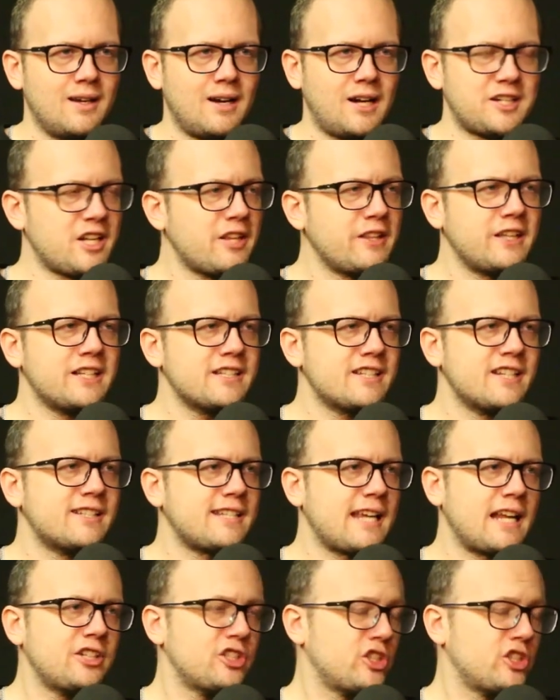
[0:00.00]
I don't think it's
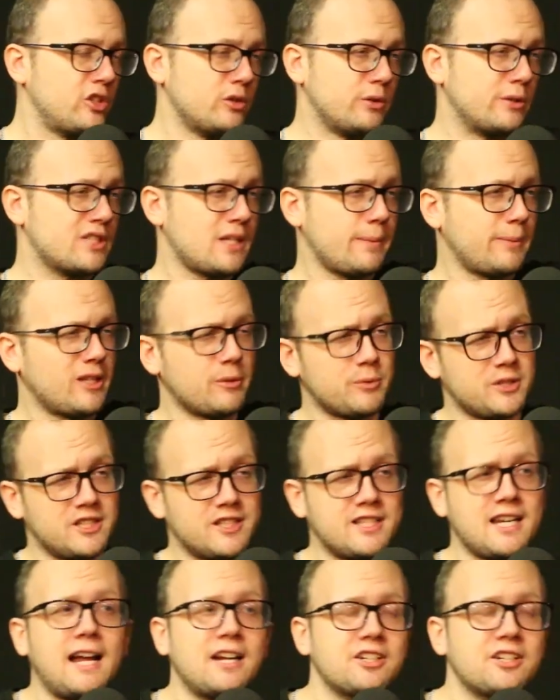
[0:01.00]
intentional. It's something that was
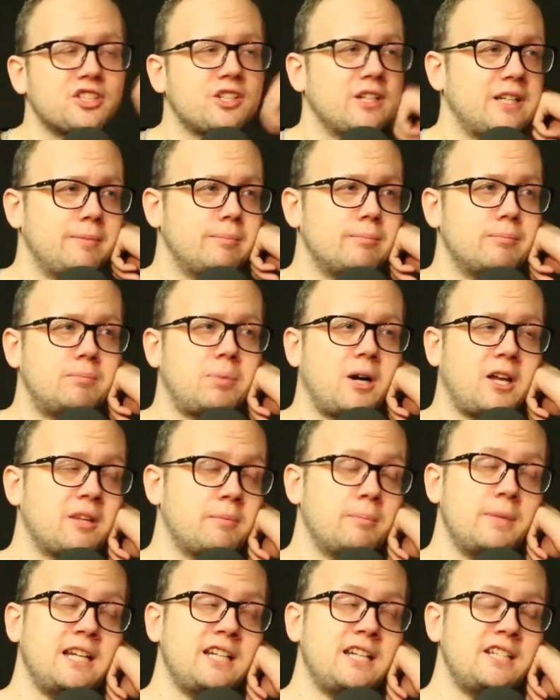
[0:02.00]
attached to him by the
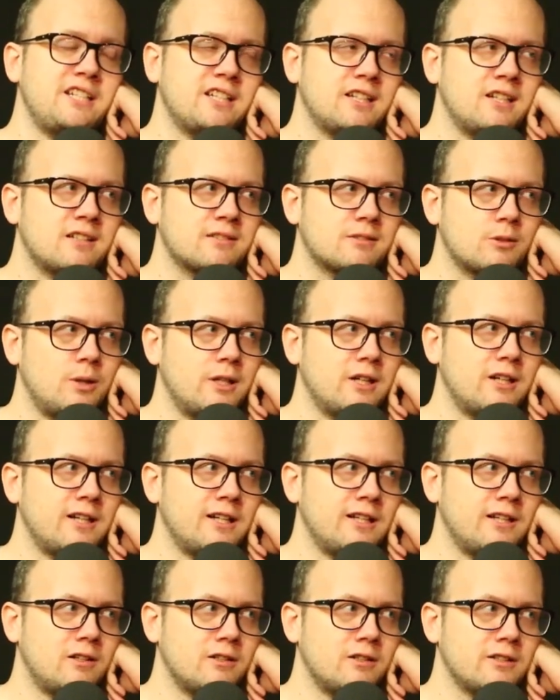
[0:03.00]
media quite
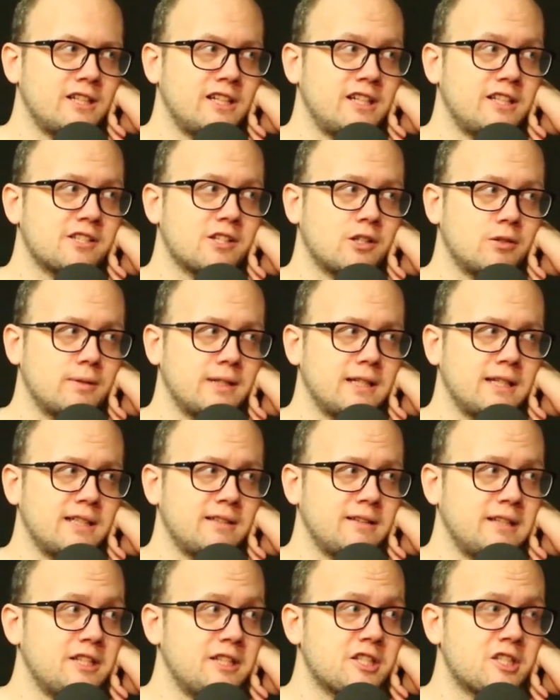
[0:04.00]
early on in his
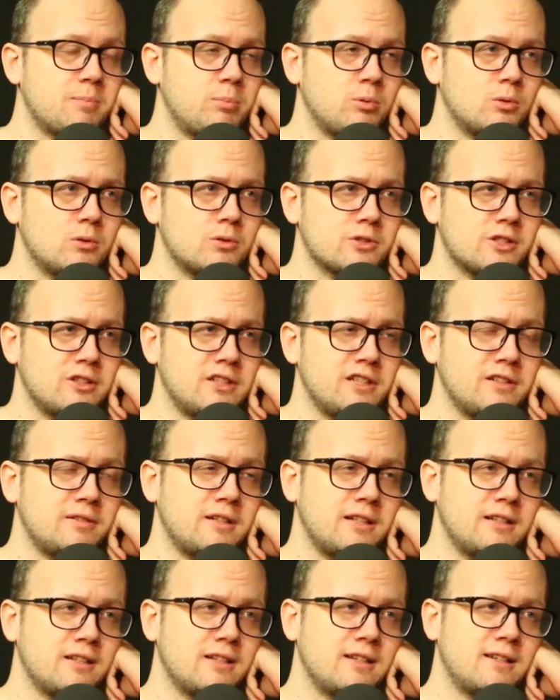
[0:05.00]
career in sports,
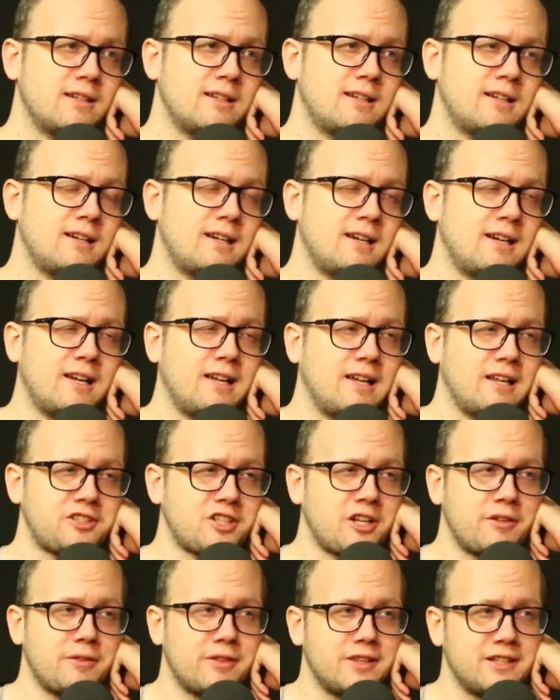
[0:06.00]
and uh, I
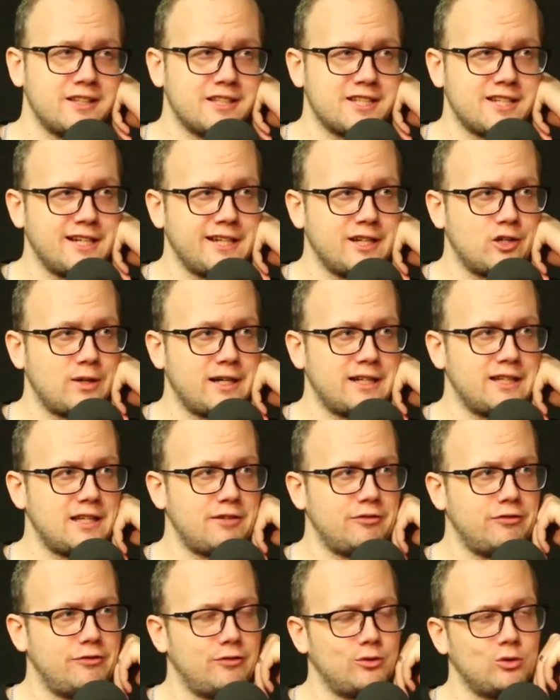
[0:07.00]
don't think there's any great
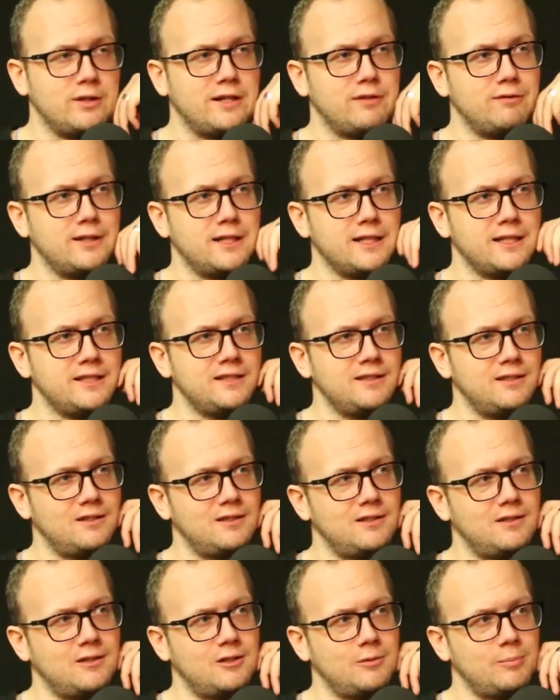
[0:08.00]
love for it really
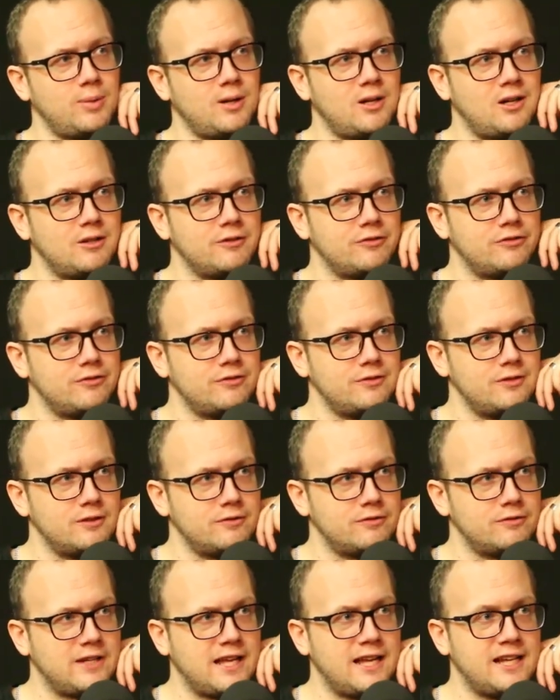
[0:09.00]
uh, on part of,
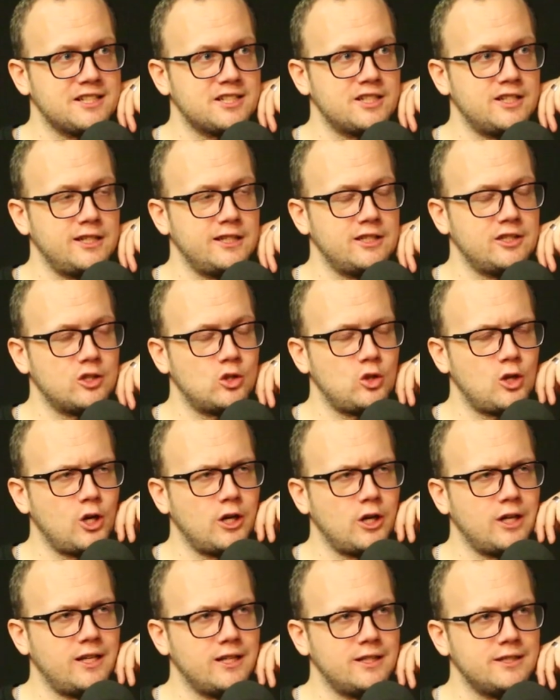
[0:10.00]
of KSE and the
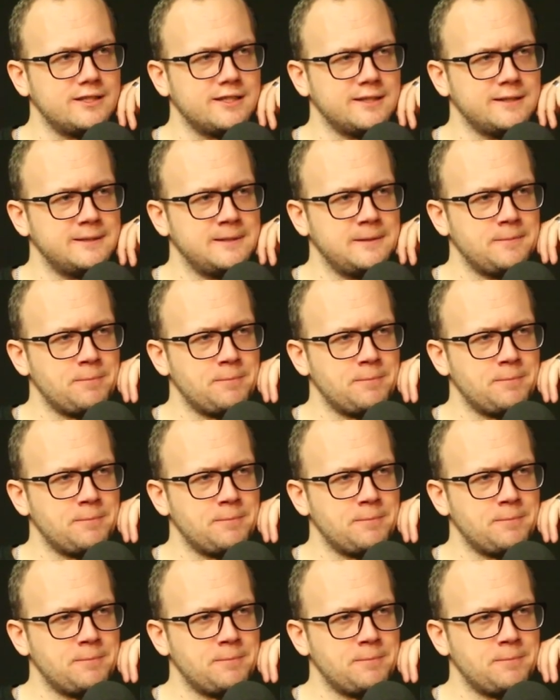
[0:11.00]
Kroenkes.